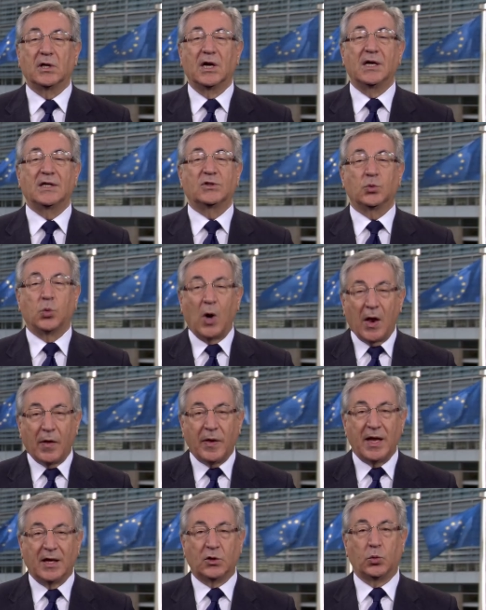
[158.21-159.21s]
is
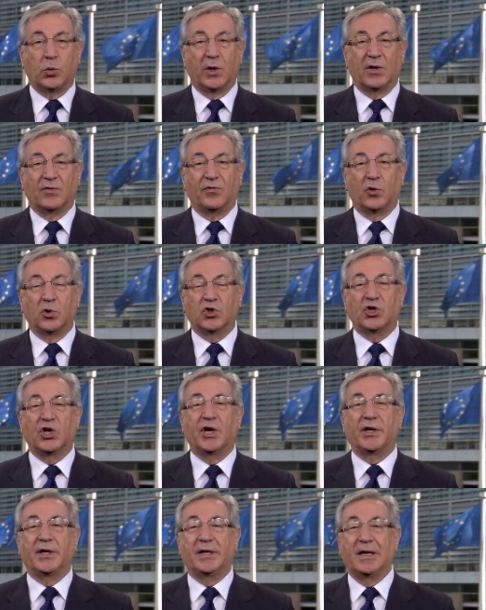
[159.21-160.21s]
one network for
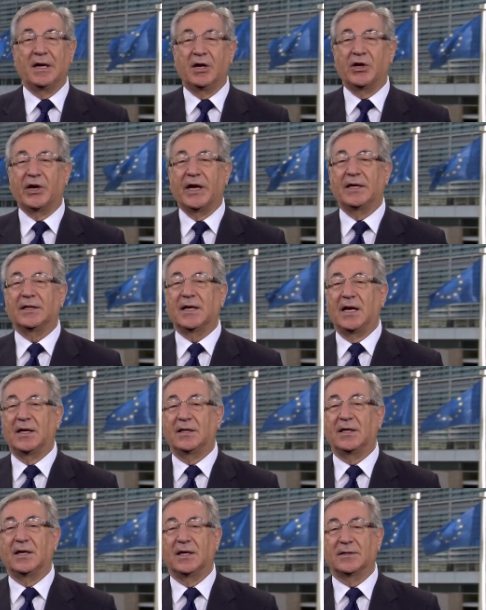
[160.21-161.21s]
sharing great
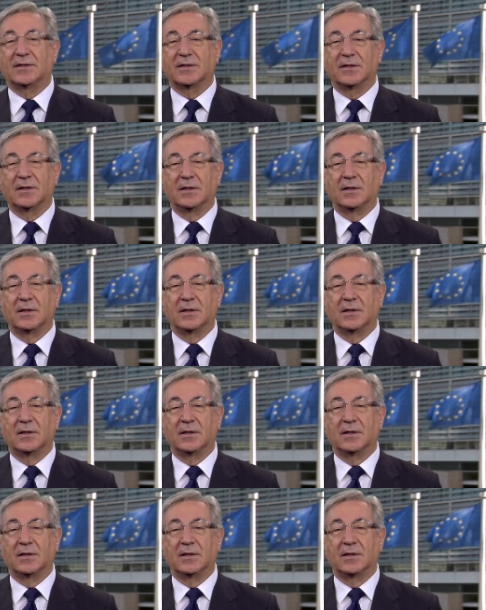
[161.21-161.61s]
ideas.